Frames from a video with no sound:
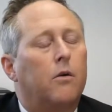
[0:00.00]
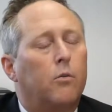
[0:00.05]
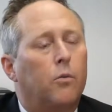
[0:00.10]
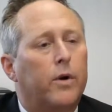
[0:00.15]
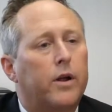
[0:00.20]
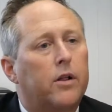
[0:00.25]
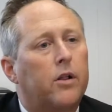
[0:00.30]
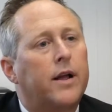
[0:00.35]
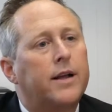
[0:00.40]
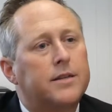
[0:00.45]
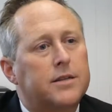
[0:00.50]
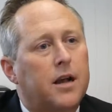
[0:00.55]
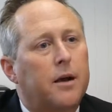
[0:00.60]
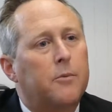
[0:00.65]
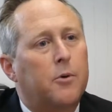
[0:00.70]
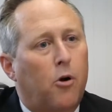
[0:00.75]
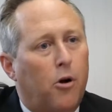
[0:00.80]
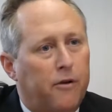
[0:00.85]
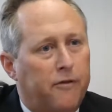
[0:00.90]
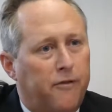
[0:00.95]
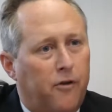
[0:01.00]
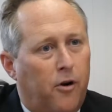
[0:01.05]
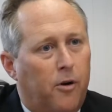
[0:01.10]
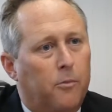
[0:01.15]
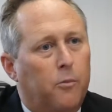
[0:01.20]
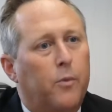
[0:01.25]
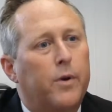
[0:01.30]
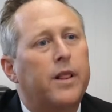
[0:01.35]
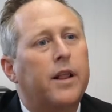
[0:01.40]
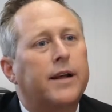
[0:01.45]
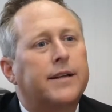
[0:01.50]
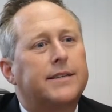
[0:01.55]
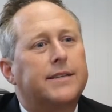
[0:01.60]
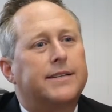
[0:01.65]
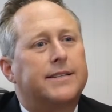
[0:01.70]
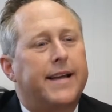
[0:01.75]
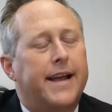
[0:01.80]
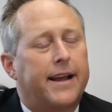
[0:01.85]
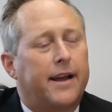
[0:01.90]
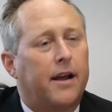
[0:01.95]
When clients come to our firm, we like to
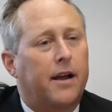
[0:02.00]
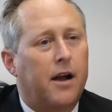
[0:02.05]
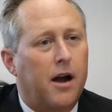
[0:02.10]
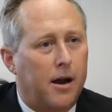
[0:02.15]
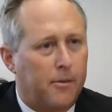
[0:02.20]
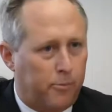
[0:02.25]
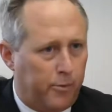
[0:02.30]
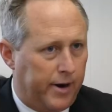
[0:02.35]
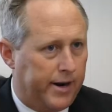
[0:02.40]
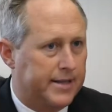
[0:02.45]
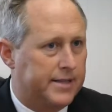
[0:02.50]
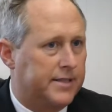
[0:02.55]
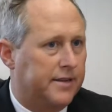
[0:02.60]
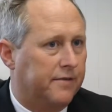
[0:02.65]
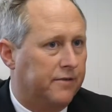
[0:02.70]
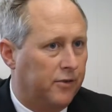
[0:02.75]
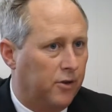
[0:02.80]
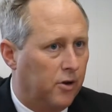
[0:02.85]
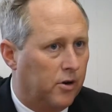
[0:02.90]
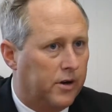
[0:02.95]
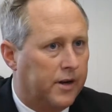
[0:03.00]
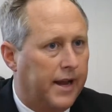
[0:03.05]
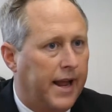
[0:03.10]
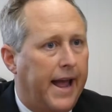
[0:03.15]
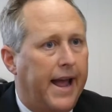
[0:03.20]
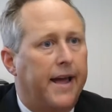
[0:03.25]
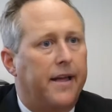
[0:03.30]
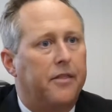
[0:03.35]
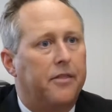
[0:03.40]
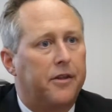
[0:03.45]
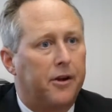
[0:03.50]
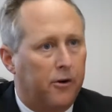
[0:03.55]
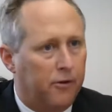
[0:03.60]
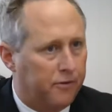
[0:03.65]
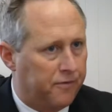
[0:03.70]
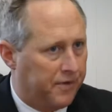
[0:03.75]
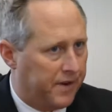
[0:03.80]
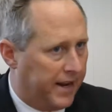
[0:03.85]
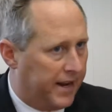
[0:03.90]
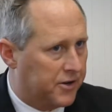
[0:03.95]
take a comprehensive look at their
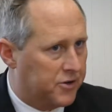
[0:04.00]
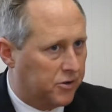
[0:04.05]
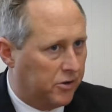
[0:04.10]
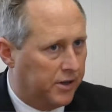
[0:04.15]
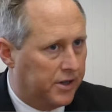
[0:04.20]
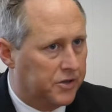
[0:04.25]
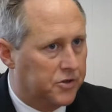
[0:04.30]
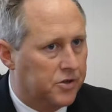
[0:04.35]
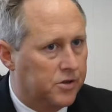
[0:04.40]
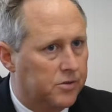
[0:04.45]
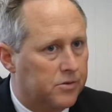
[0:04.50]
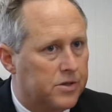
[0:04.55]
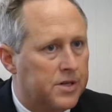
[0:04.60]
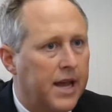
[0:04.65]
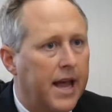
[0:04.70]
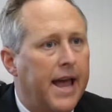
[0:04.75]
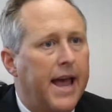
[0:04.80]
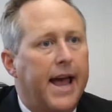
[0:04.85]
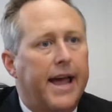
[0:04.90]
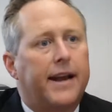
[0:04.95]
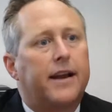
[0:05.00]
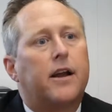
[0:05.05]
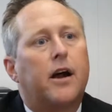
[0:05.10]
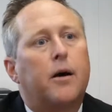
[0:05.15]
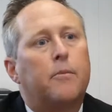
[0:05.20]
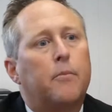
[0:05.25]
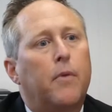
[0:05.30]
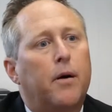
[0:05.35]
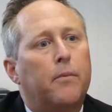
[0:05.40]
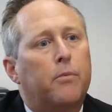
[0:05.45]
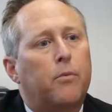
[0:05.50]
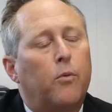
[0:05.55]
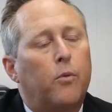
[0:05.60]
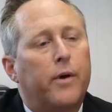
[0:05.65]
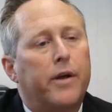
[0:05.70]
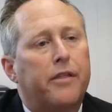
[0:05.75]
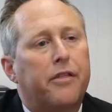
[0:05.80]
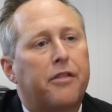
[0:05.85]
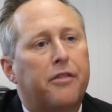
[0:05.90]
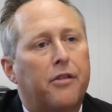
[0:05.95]
financial issues and come up
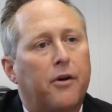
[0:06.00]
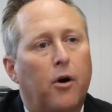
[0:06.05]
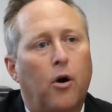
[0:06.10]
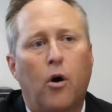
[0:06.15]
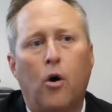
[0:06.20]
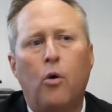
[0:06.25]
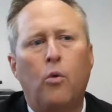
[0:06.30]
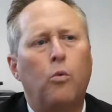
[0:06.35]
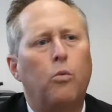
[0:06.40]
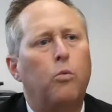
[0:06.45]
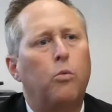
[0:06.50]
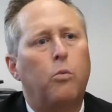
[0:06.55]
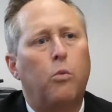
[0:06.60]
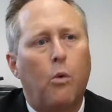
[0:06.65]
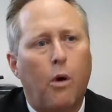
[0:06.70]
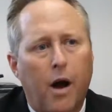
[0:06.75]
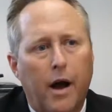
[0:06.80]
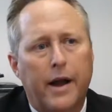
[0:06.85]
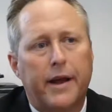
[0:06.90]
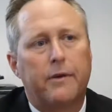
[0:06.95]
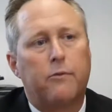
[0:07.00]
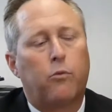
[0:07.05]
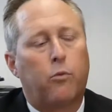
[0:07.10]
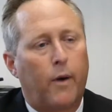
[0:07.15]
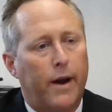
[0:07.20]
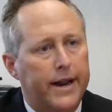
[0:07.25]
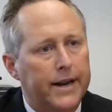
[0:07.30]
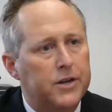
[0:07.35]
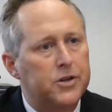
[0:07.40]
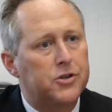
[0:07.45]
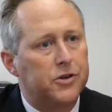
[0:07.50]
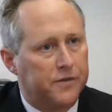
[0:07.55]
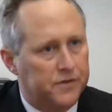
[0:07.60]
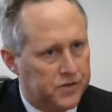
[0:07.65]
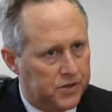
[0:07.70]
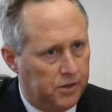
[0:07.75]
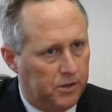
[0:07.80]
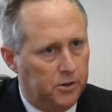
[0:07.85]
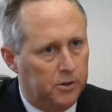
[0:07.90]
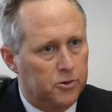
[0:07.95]
with a whole wide range of
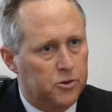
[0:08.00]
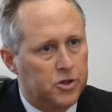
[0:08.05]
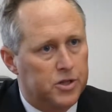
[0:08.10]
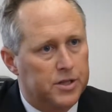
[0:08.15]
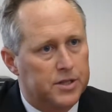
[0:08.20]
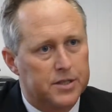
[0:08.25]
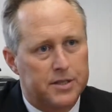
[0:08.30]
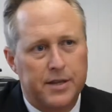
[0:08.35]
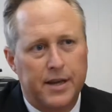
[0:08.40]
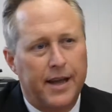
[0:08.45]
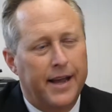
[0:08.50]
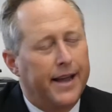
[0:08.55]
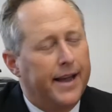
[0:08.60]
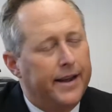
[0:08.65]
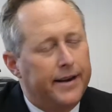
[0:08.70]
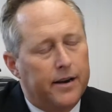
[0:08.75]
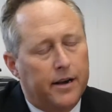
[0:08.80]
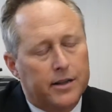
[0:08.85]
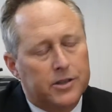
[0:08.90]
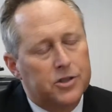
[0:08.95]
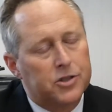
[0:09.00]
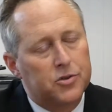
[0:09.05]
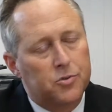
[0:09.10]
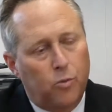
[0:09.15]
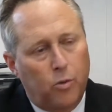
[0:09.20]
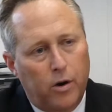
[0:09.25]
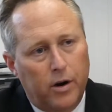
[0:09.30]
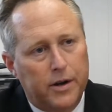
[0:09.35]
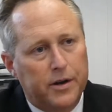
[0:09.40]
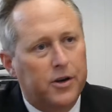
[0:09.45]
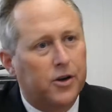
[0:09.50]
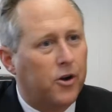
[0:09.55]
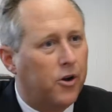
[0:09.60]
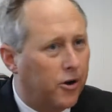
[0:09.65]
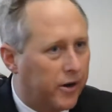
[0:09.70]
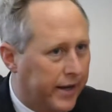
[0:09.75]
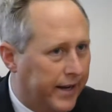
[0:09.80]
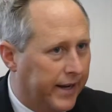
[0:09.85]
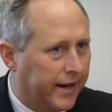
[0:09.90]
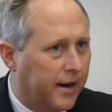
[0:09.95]
solutions, and not just one
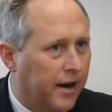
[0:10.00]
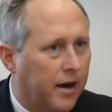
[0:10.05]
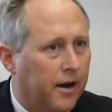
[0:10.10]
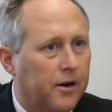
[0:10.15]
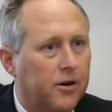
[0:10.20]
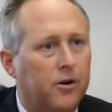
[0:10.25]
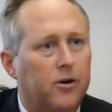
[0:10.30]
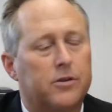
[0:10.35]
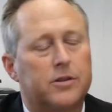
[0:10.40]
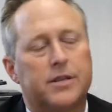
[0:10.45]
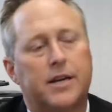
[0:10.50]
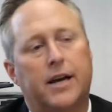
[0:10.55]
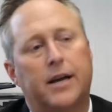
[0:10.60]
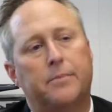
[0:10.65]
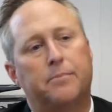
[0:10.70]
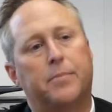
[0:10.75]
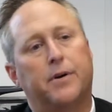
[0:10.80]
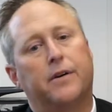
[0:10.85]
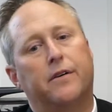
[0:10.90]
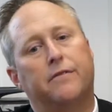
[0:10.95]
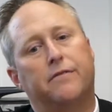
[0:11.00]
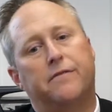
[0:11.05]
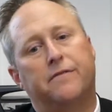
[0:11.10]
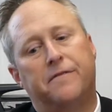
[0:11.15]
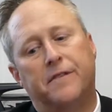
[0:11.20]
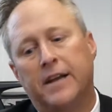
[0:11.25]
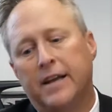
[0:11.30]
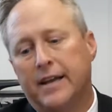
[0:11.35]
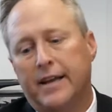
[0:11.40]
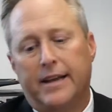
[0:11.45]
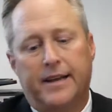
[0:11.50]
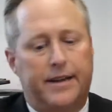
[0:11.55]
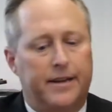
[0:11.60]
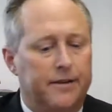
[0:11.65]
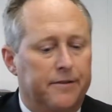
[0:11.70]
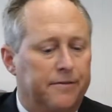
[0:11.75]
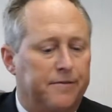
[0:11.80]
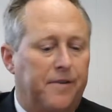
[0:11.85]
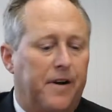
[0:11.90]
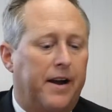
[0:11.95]
cookie cutter type of, you
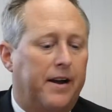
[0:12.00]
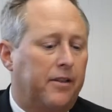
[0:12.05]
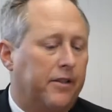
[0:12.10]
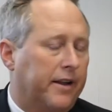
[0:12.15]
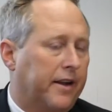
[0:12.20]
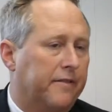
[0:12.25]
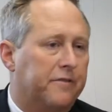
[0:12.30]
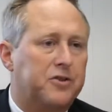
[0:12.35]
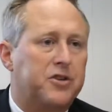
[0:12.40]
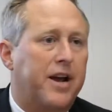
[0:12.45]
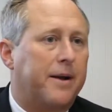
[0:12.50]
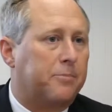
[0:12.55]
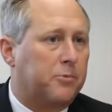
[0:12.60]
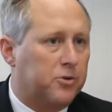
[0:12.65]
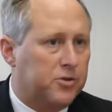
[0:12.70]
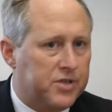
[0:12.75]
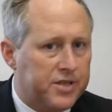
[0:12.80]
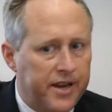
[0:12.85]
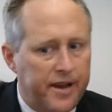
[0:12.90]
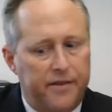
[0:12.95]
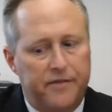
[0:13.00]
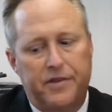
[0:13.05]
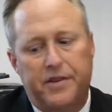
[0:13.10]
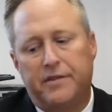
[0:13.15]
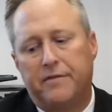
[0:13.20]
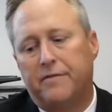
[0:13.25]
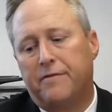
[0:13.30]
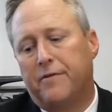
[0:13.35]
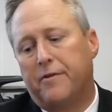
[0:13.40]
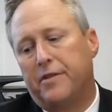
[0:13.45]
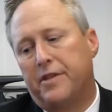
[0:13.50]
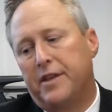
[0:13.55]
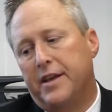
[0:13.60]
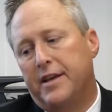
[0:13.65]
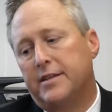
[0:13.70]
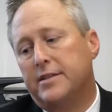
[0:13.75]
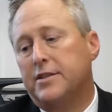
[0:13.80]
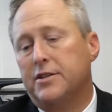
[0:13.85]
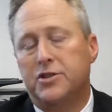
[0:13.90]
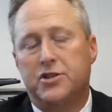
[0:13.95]
know, filing of Chapter seven for
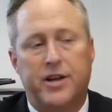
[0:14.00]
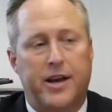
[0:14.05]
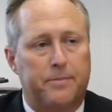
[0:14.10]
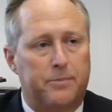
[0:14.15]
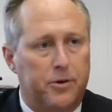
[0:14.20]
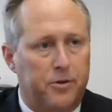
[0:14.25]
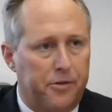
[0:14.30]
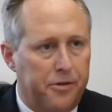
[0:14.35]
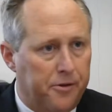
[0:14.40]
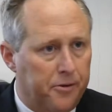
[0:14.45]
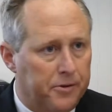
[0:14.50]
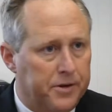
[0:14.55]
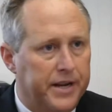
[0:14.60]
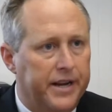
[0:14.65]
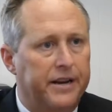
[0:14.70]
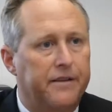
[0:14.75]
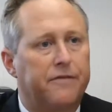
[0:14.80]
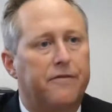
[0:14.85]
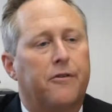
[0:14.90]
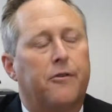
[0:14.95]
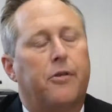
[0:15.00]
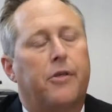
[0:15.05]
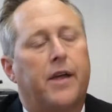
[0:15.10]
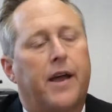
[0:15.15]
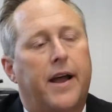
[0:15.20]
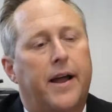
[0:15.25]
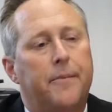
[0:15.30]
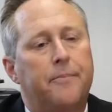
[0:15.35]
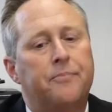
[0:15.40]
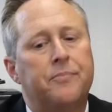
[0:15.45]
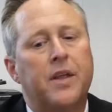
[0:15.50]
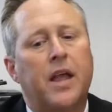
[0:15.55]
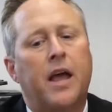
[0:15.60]
this and Chapter thirteen for that.